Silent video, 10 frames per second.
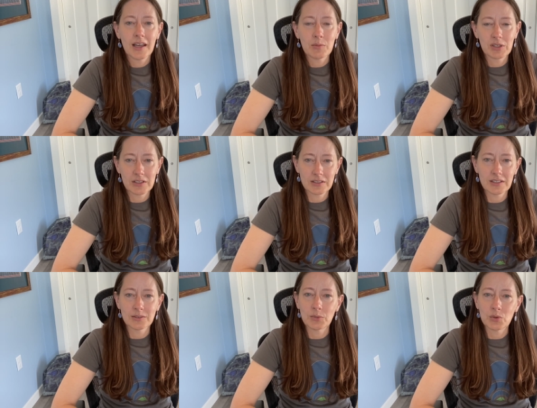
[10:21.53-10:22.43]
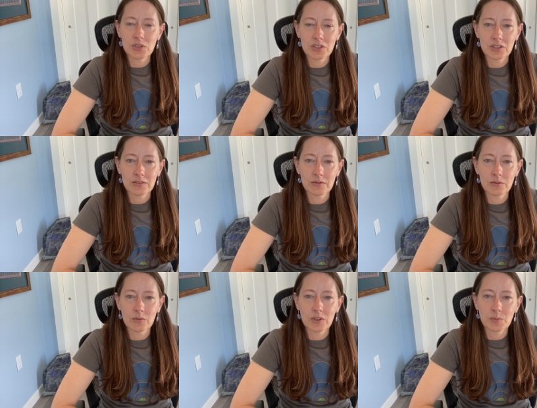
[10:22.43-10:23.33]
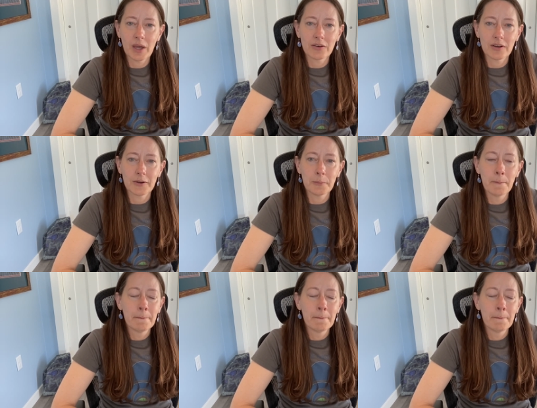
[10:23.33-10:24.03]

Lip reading: And because he's a musician, his background,